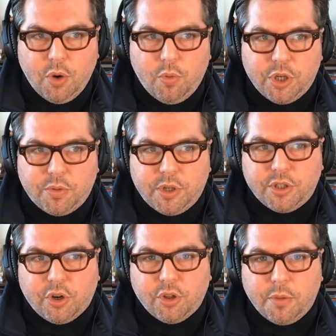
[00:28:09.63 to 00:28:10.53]
which
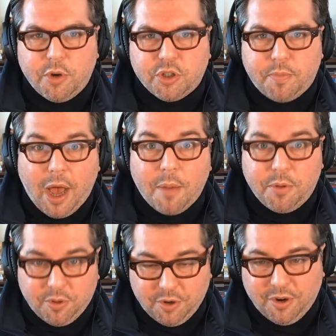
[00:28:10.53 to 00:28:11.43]
ones are the most
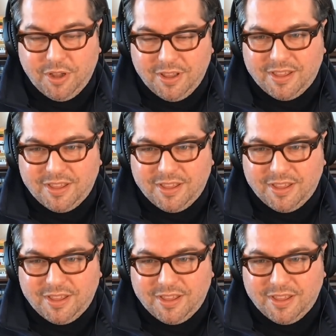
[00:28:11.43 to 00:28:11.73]
popular